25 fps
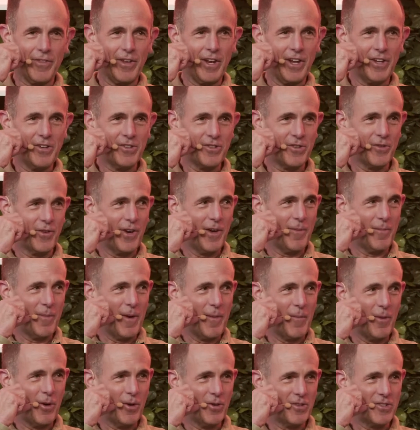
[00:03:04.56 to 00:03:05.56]
that I used to write
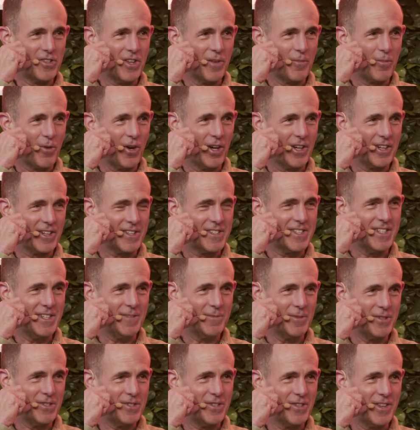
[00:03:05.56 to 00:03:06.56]
memos to the product
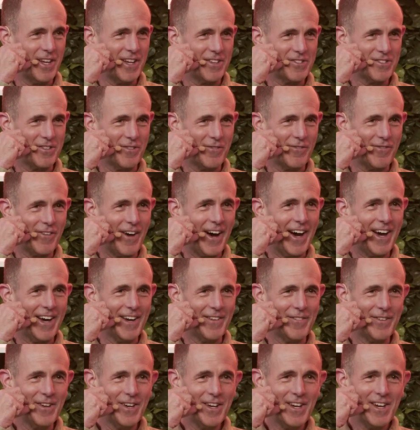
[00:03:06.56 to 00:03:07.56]
team in
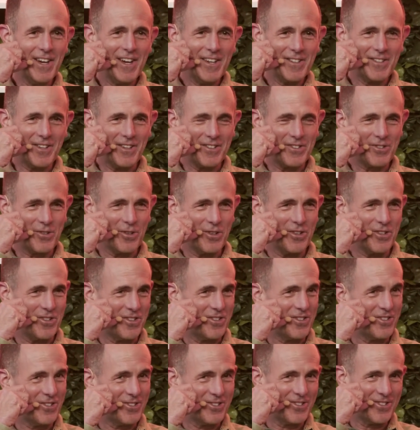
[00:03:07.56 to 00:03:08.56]
2005. So I
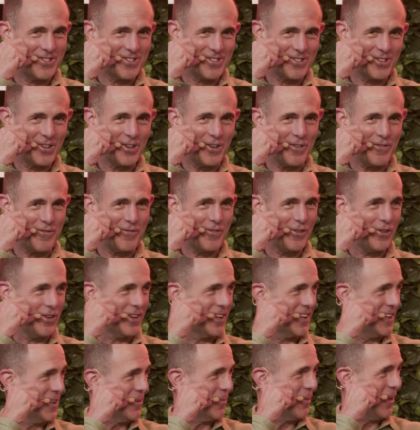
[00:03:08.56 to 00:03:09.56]
started
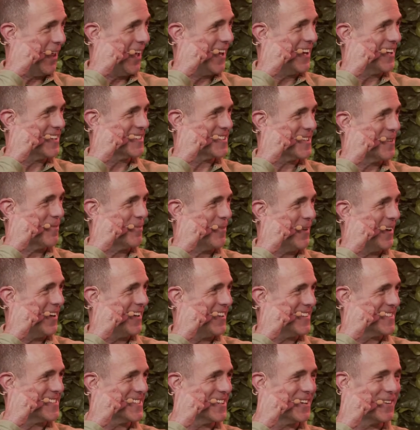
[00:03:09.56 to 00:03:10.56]
filling in the blanks a
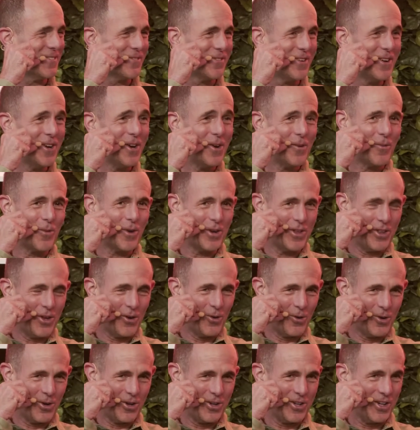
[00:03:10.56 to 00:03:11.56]
bit of where the
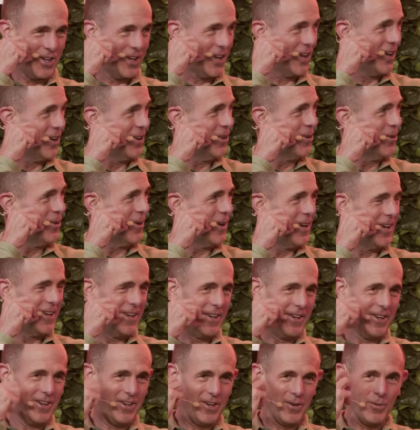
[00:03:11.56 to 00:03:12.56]
org could go,
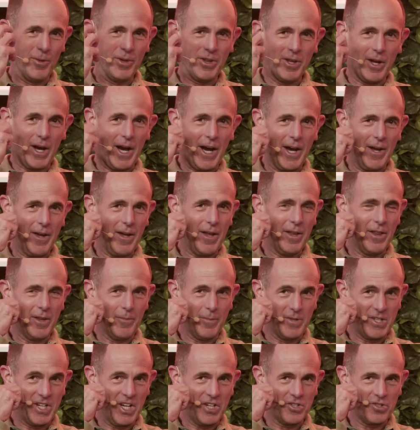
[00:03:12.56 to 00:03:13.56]
and what the
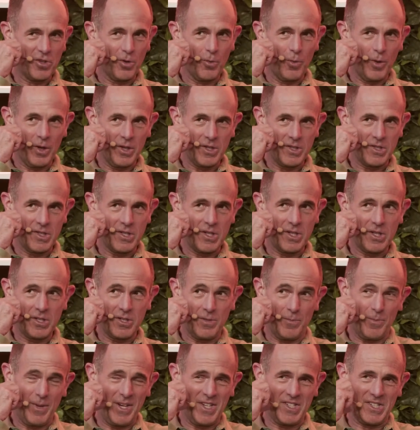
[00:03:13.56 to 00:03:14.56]
potential was
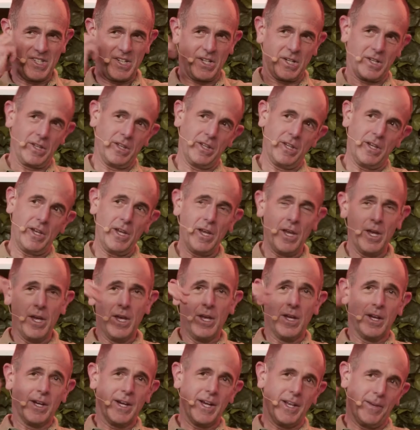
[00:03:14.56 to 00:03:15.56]
to basically
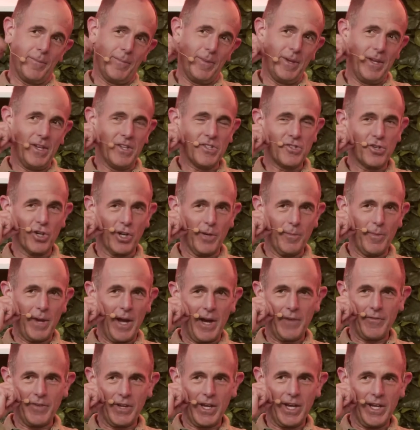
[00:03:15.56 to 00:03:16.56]
kind of
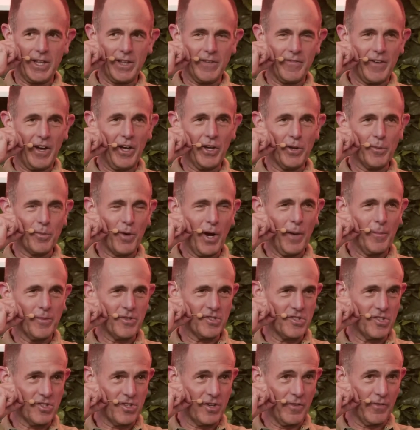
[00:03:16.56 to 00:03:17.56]
circumnavigate the value
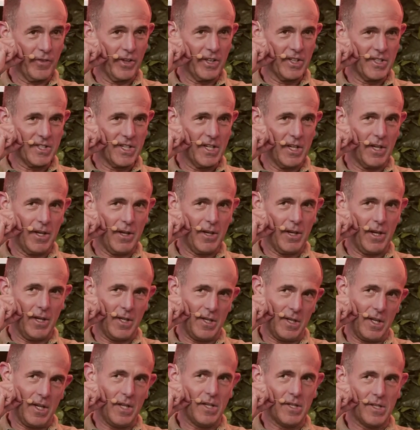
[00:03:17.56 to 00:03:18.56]
proposition of LinkedIn
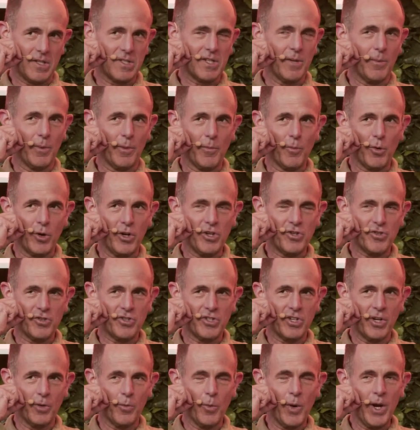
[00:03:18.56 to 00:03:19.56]
in somewhat more
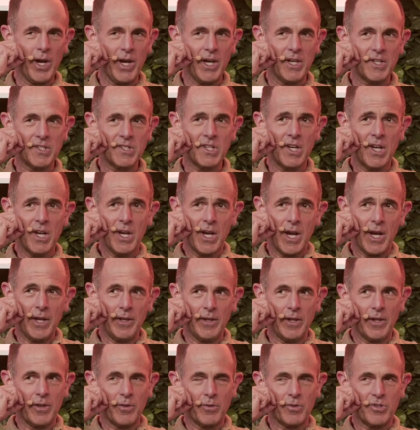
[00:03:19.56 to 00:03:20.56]
interesting ways, and
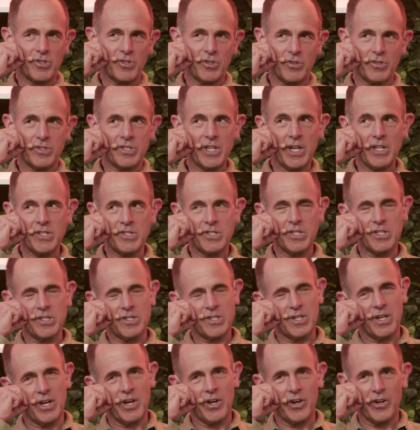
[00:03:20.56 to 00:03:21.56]
that there were certain tensions
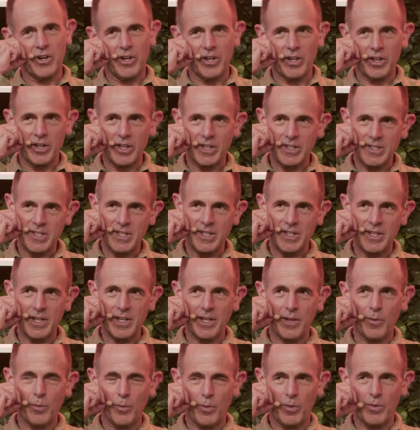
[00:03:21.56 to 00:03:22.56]
inherent in LinkedIn that
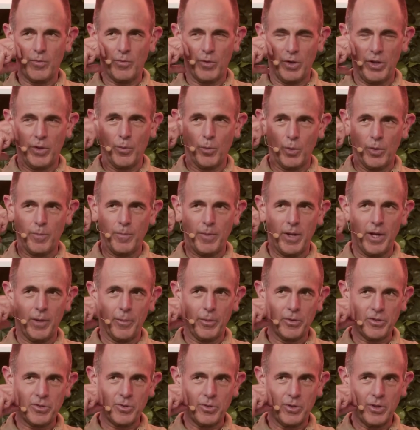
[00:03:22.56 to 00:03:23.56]
they really wouldn't be
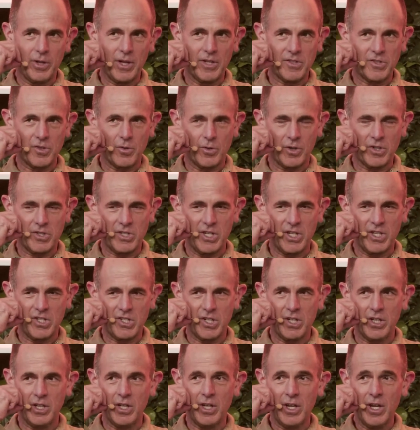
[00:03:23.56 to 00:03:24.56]
able to, as an
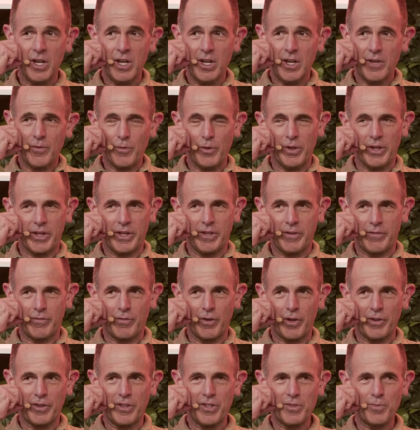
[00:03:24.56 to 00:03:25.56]
organization, really
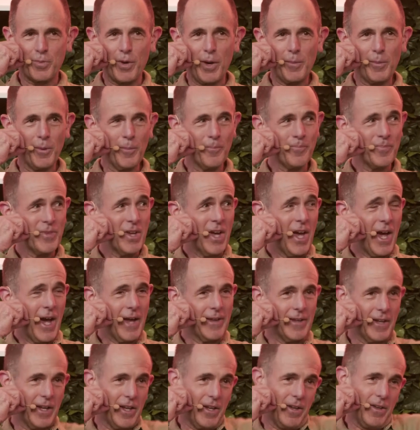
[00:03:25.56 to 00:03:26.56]
confront this problem.
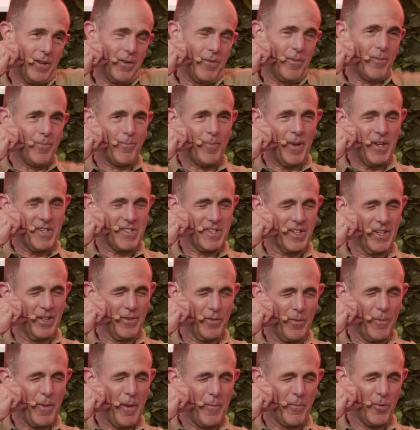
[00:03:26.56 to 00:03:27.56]
And then basically
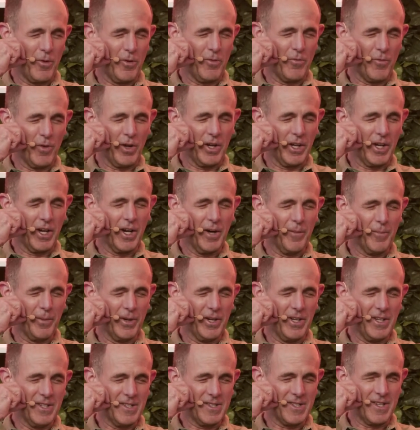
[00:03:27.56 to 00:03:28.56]
remembered running
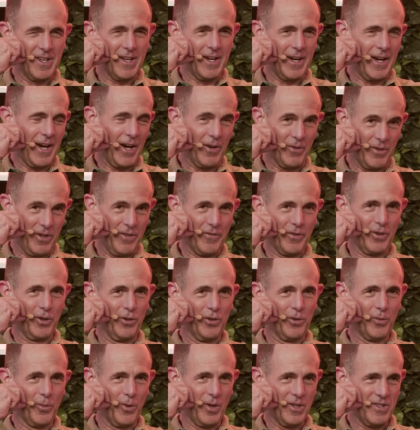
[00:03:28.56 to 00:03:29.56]
companies that how
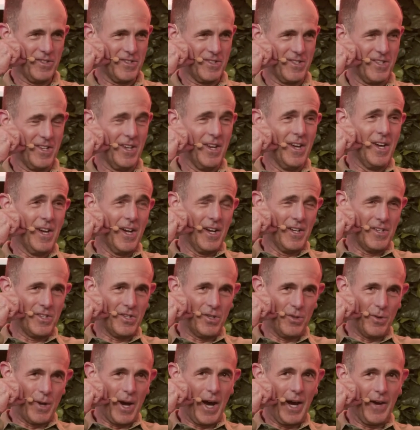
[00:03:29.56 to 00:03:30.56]
difficult it was
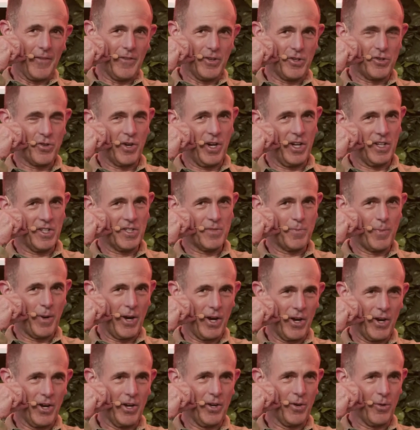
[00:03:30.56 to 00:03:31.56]
to have a
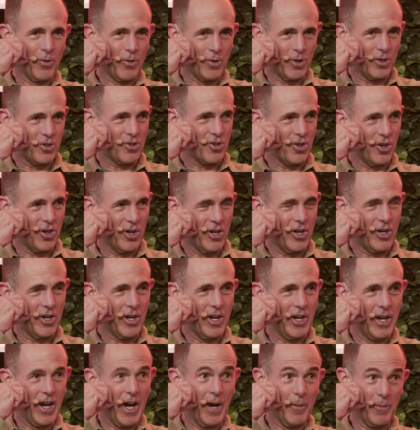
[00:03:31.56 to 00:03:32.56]
transparent org chart
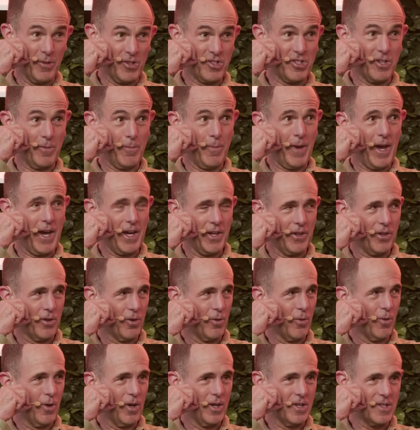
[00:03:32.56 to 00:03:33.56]
and how much demand there
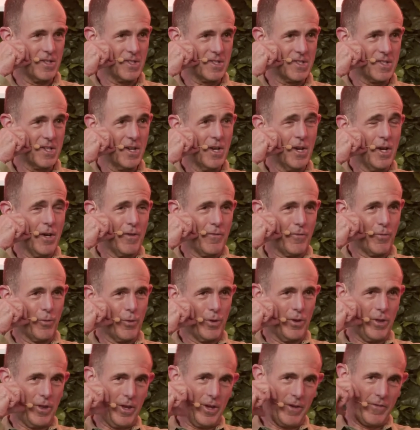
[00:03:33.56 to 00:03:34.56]
was
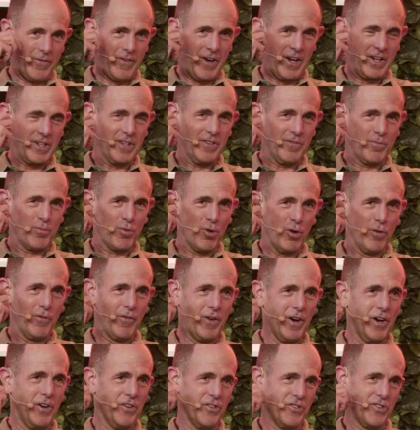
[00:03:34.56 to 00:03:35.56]
for the effective
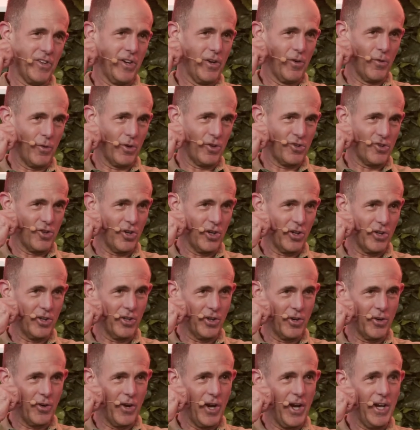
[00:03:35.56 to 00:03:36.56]
profiles that an org chart
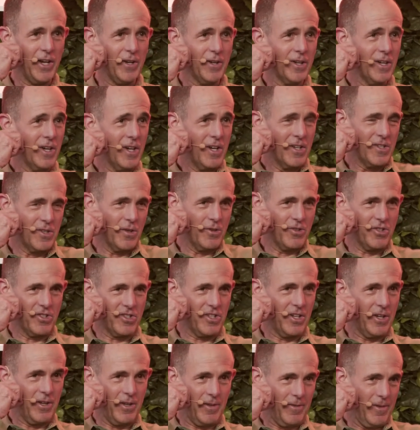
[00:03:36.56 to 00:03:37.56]
could create. So it
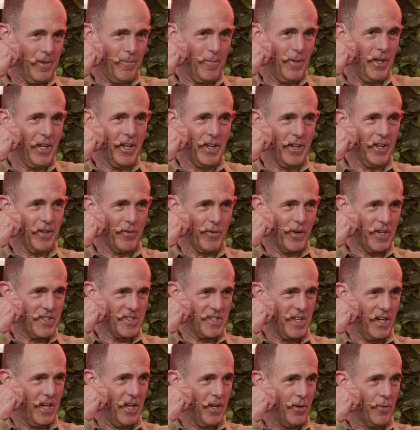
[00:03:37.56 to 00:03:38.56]
just immediately
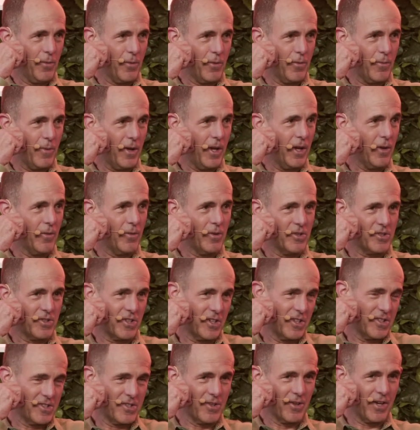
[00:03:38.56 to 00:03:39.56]
resonated with me,
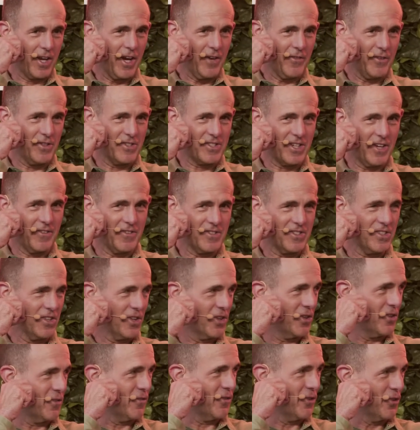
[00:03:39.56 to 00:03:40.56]
so Kevin's obviously a
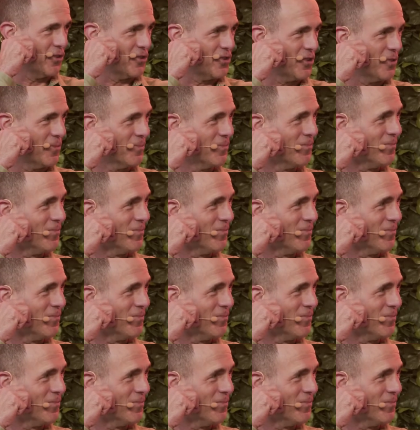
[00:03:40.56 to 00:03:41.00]
good filter.